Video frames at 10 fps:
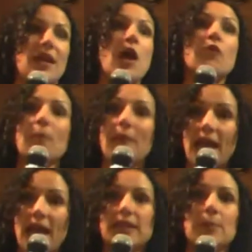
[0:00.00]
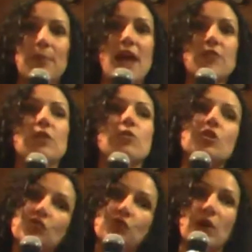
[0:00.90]
from any background
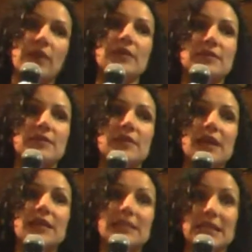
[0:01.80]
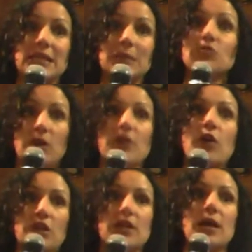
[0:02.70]
can join this team, join
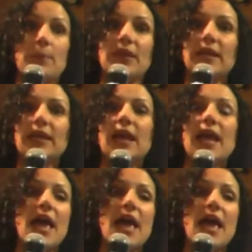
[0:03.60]
our company,